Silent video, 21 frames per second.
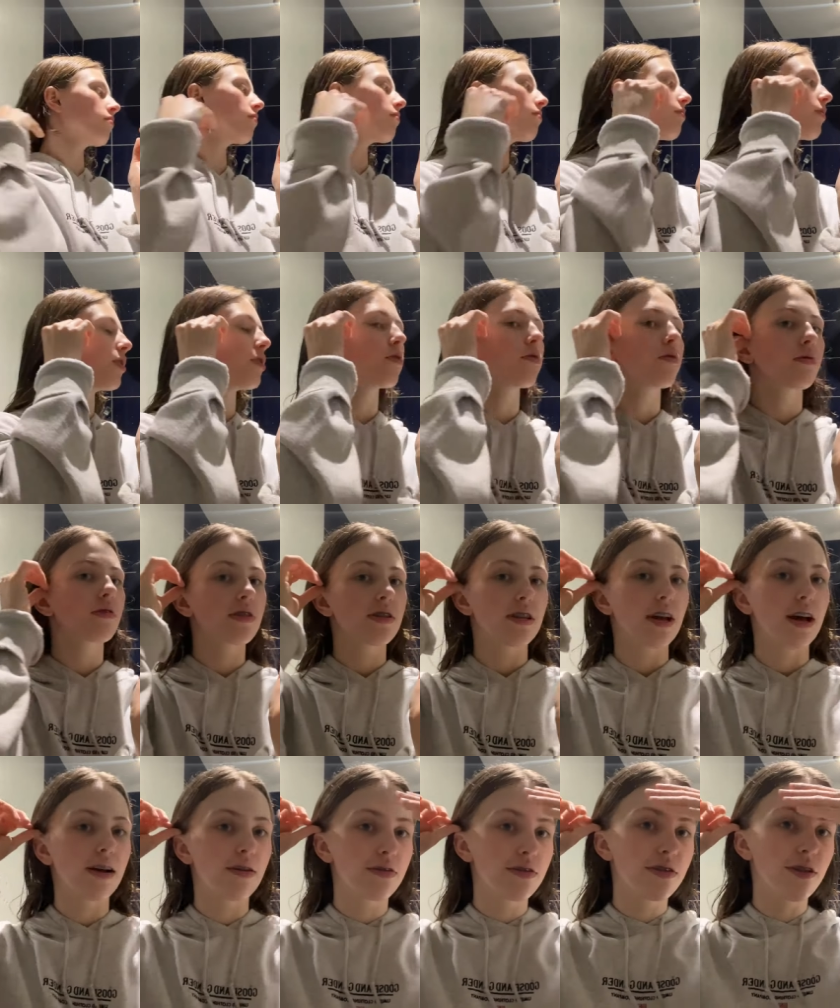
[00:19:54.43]
My dog sat
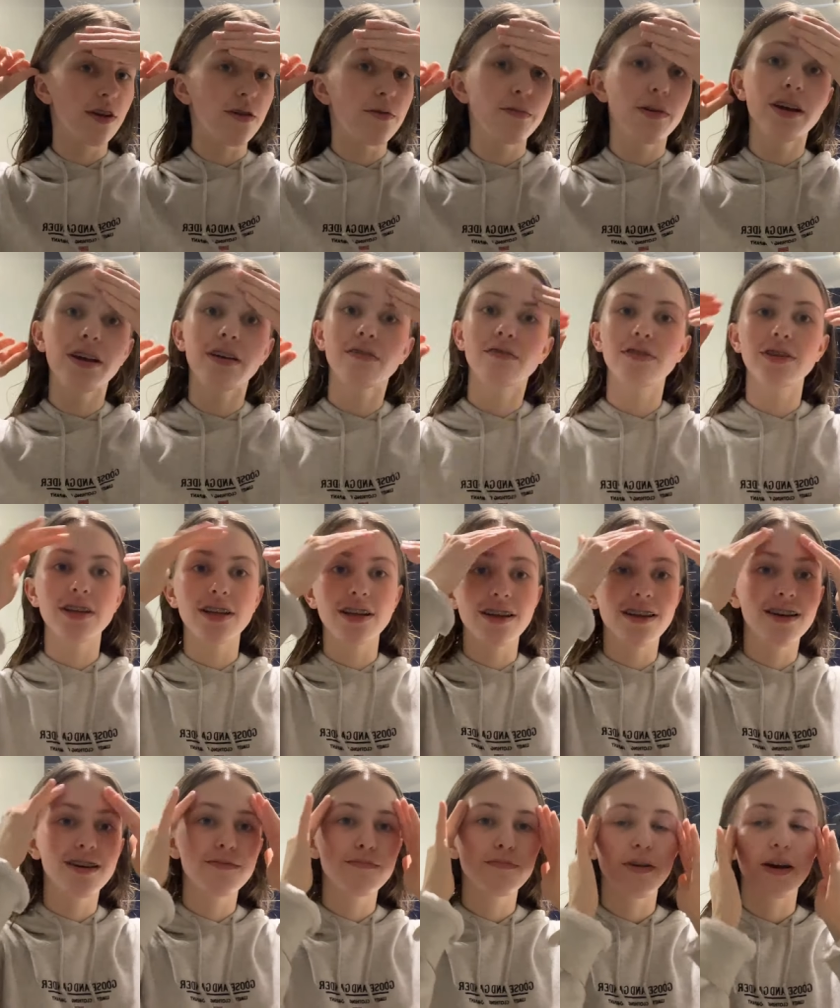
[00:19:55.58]
outside waiting for
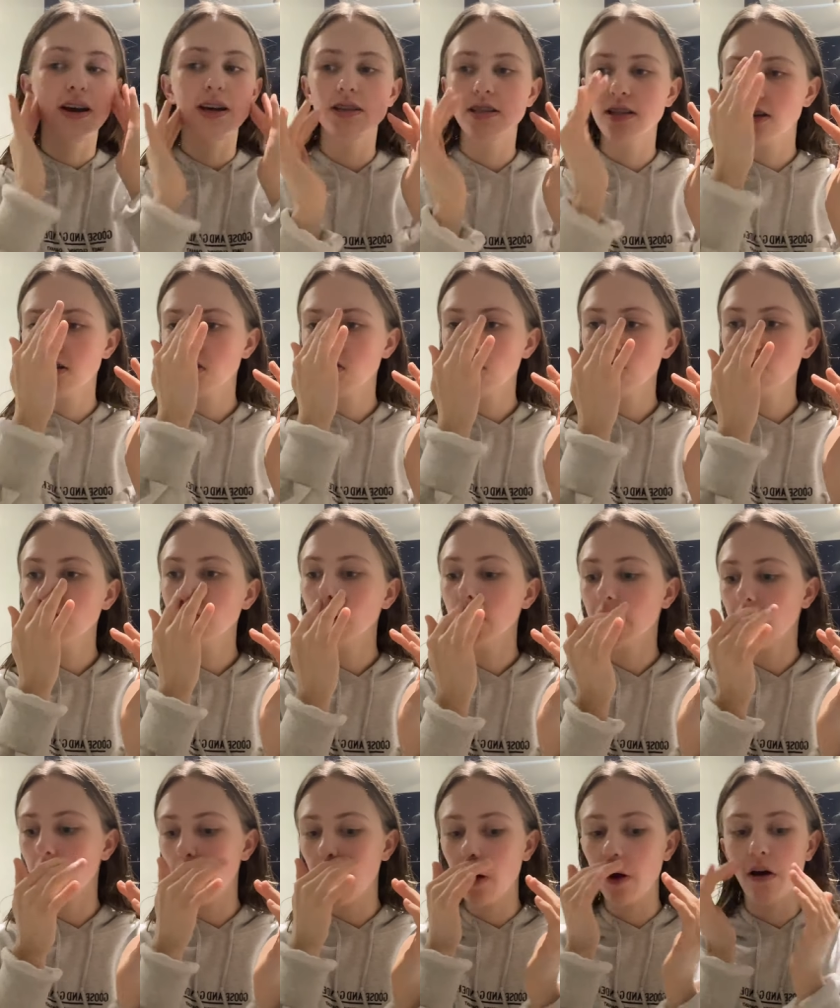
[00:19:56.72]
dinner, but her dinner's not for like
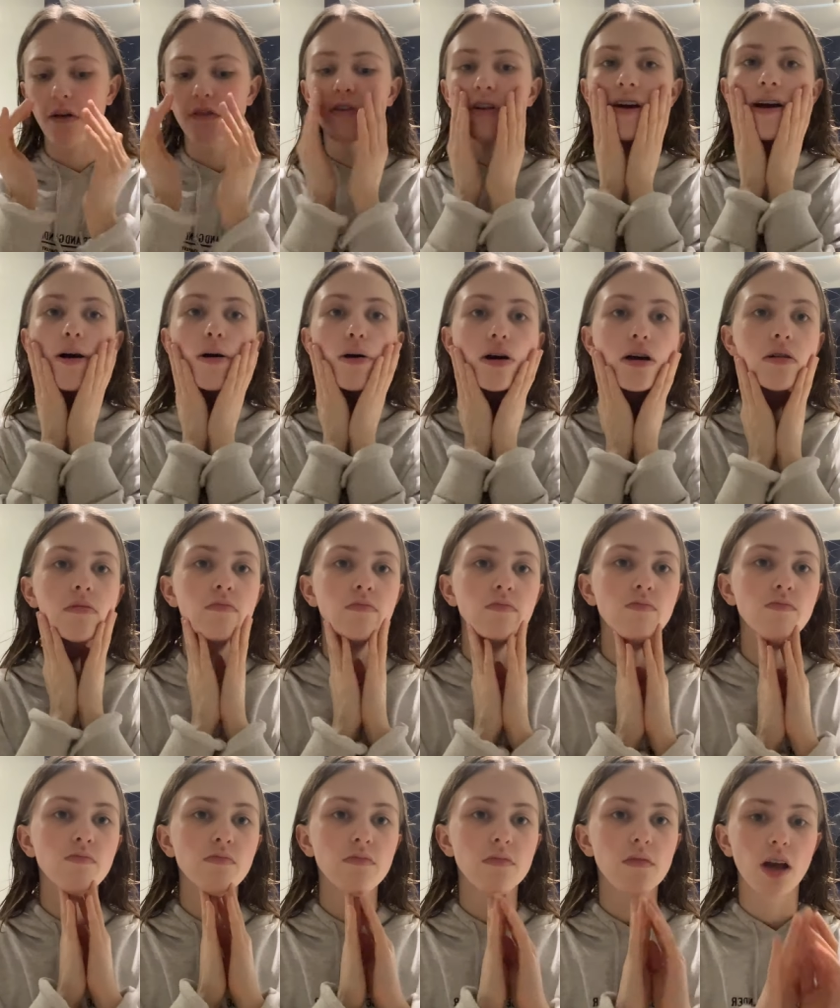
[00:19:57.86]
half an hour.
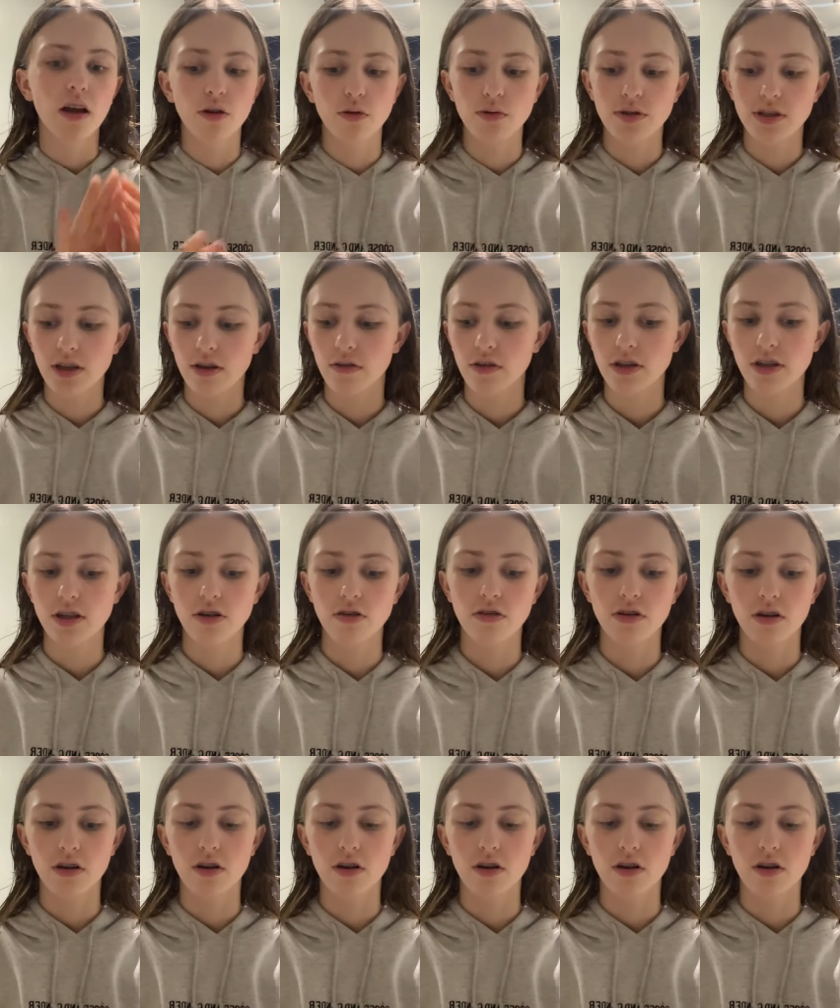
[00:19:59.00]
I always give her dinner at